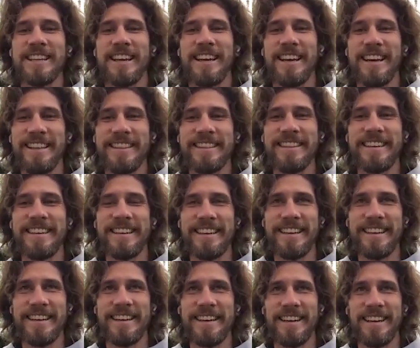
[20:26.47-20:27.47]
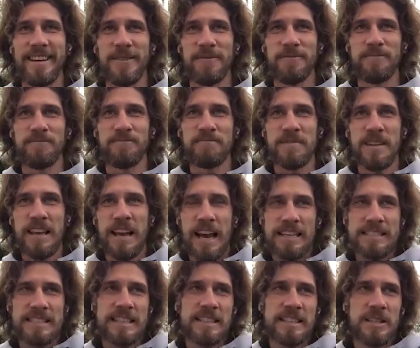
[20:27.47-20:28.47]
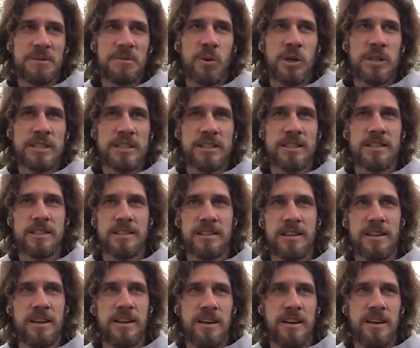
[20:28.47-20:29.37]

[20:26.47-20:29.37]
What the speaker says: And I think it was